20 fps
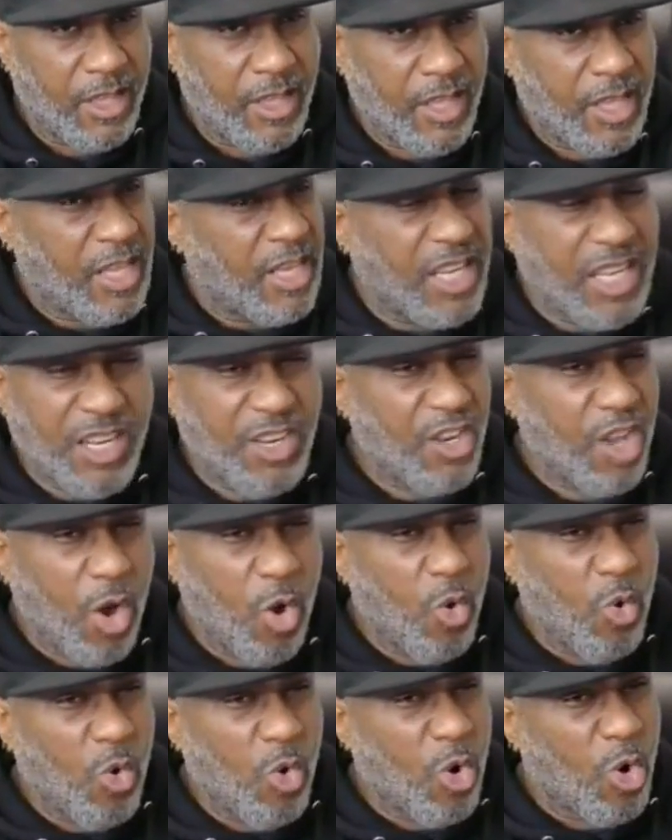He didn't
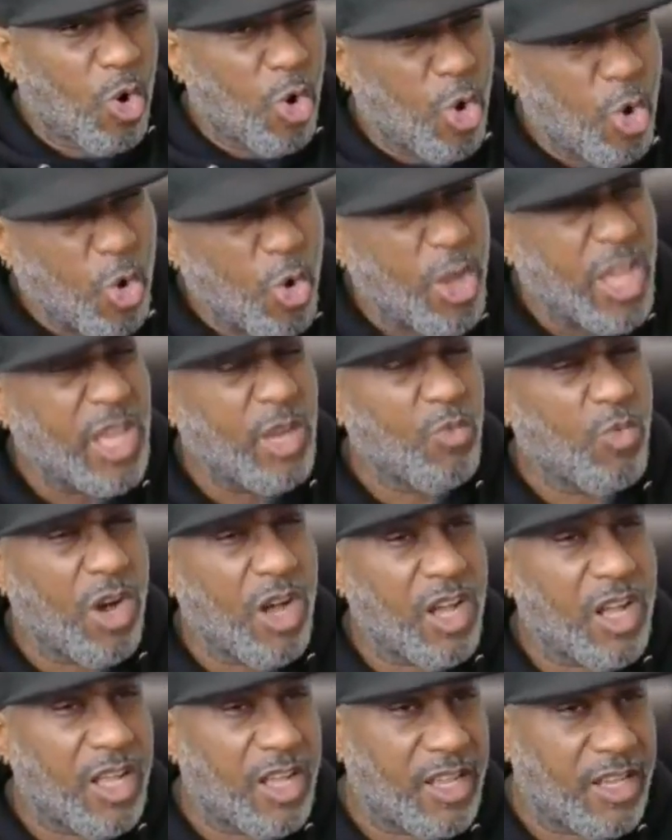know who he
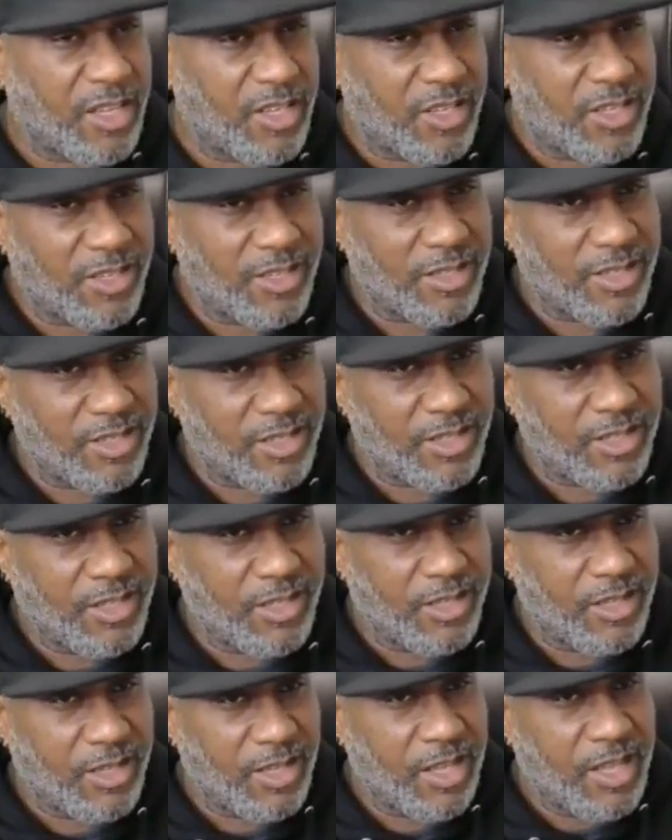was.
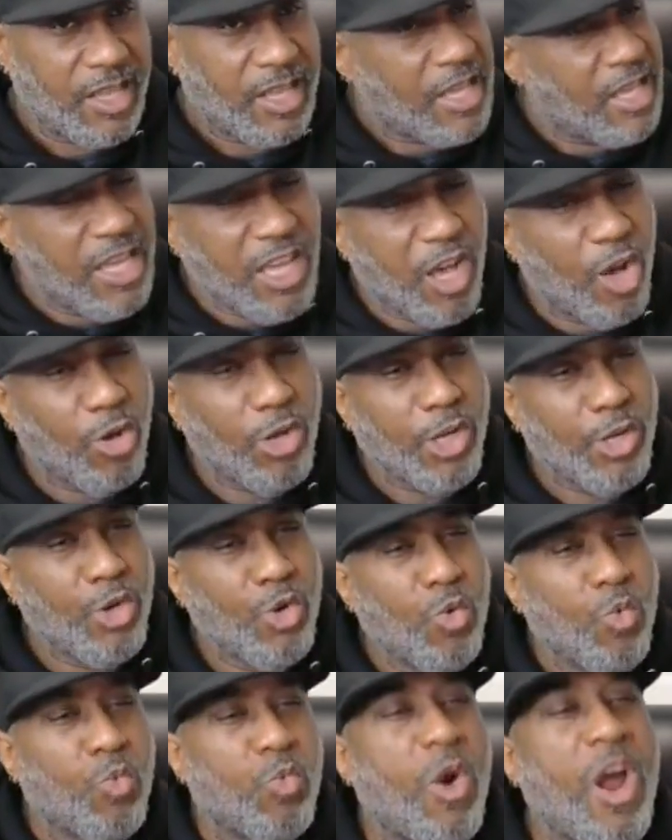He only
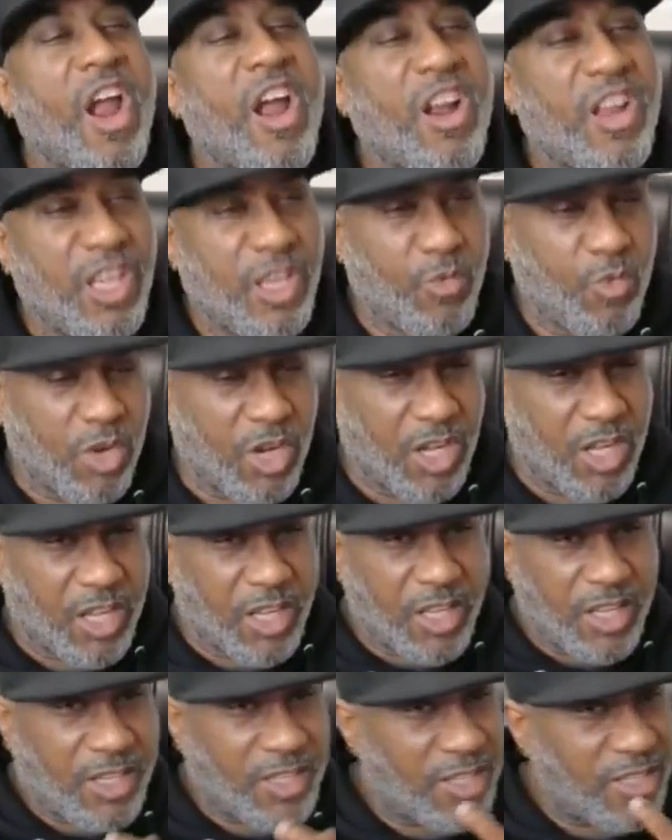knew where he
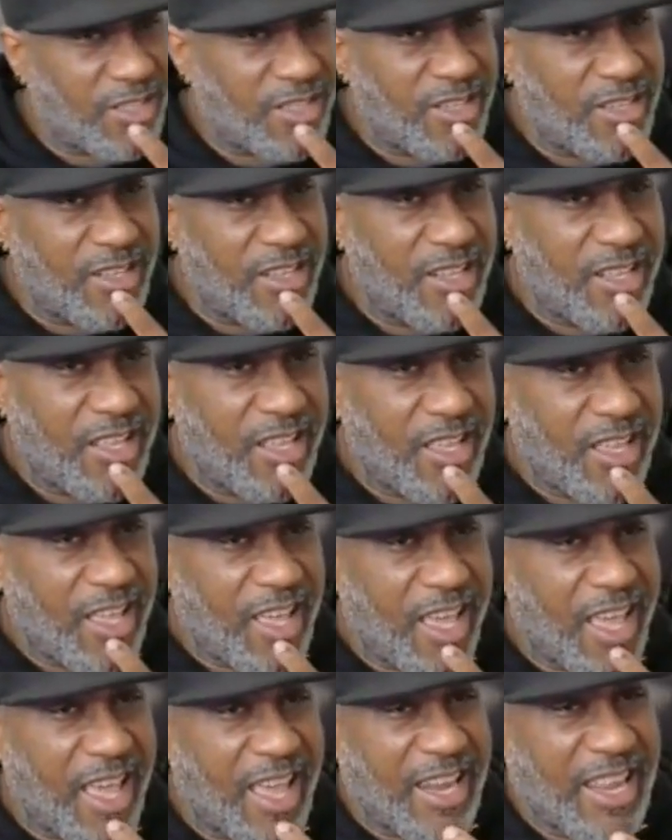was.
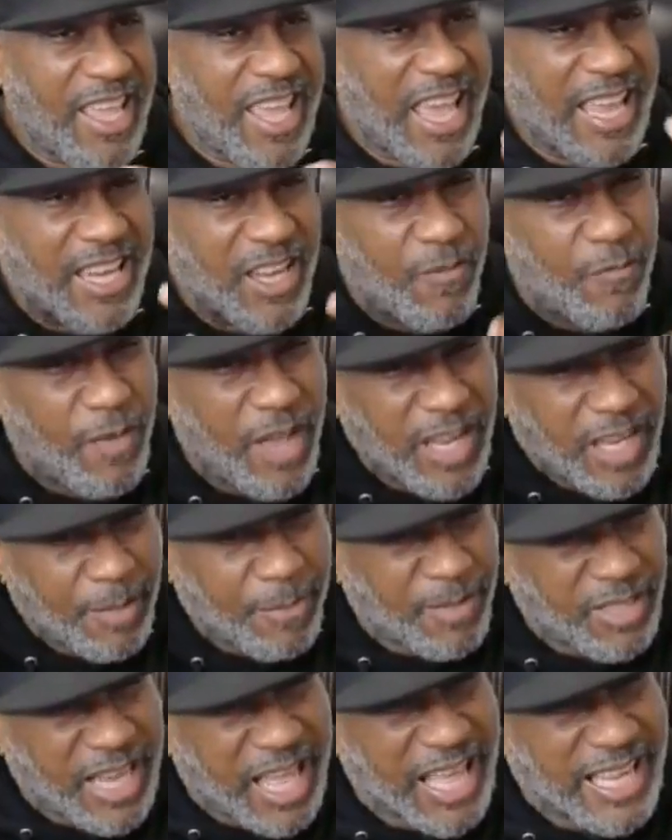And he had
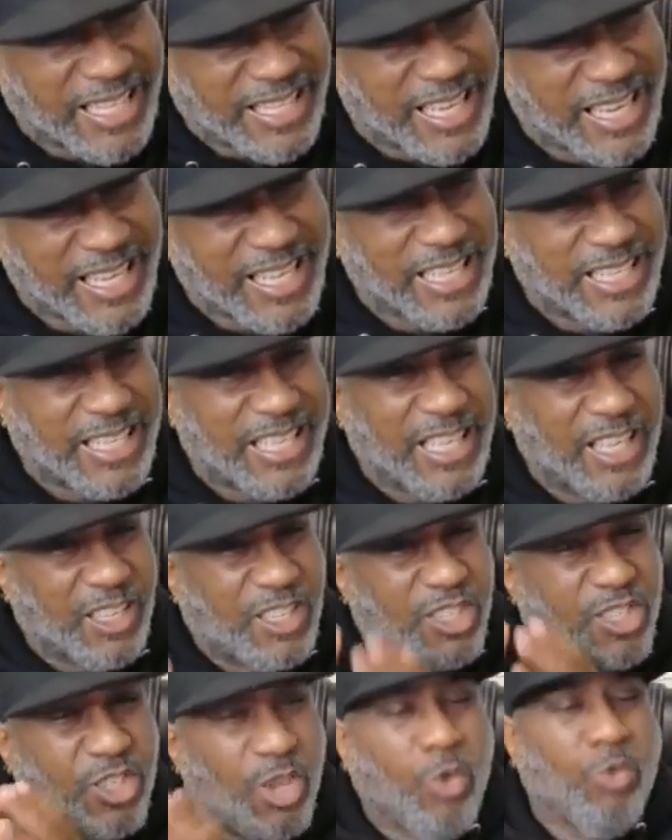developed an identity
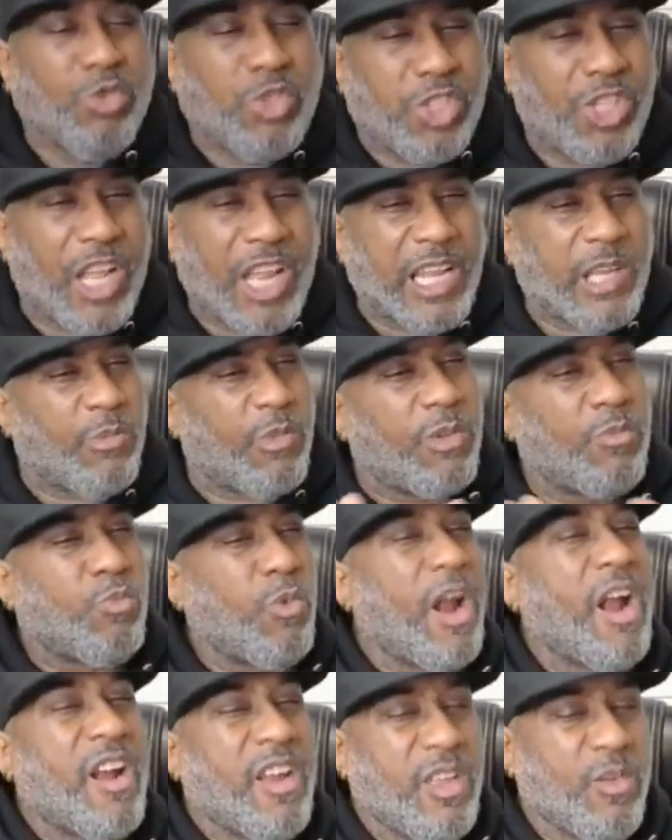associated with
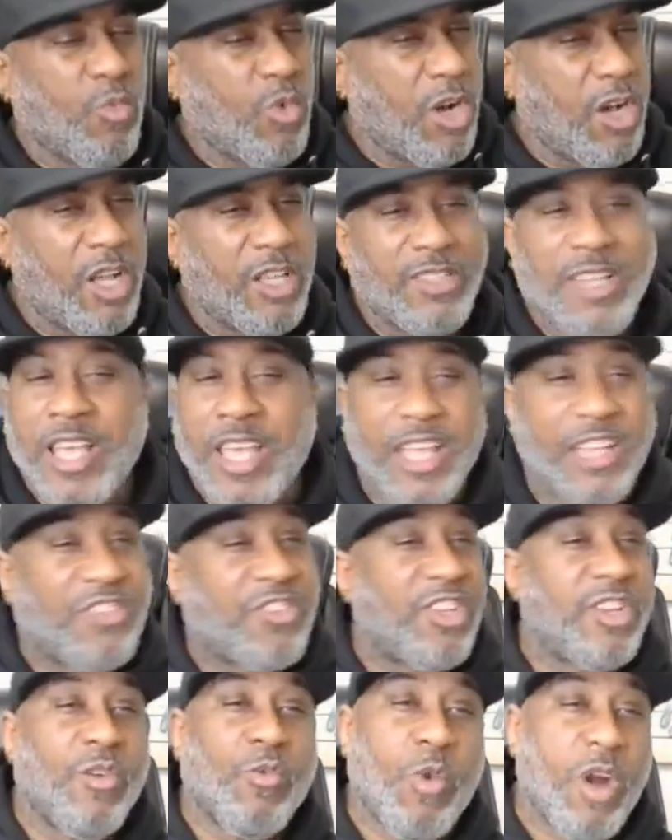where he was
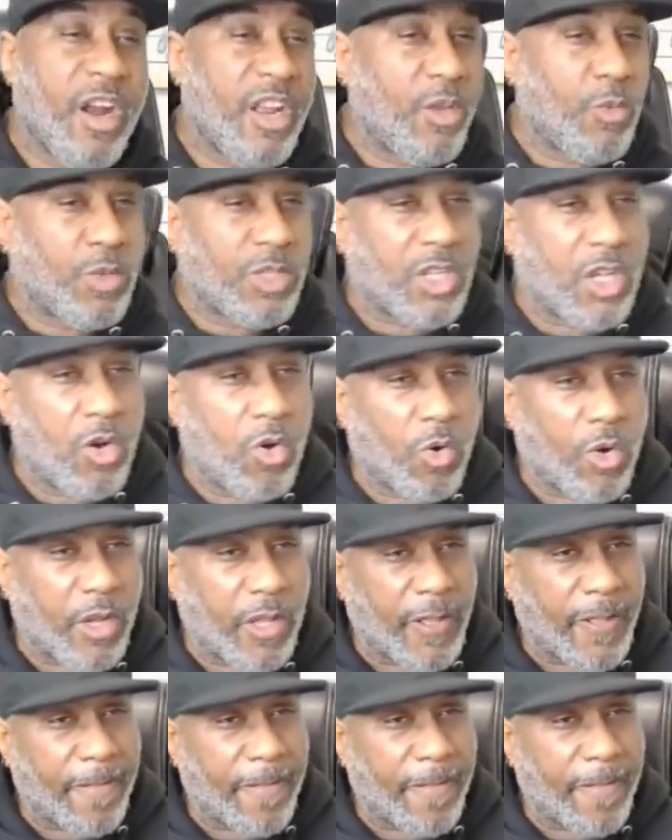instead of where he was going.